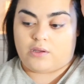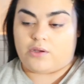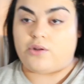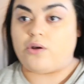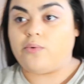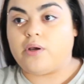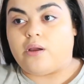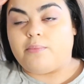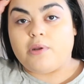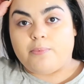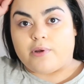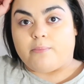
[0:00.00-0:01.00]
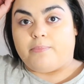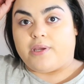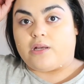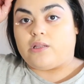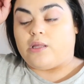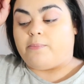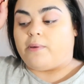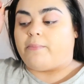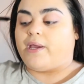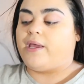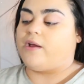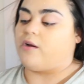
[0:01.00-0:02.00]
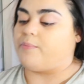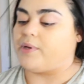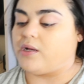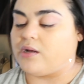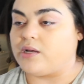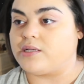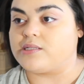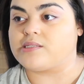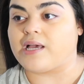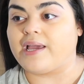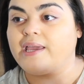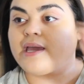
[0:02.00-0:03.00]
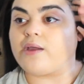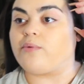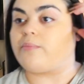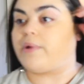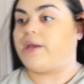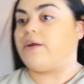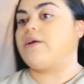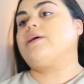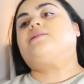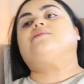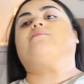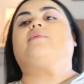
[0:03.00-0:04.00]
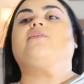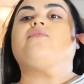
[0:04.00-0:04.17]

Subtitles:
You know what, I'm gonna put a big clip in my hair because I hate when my hair gets in my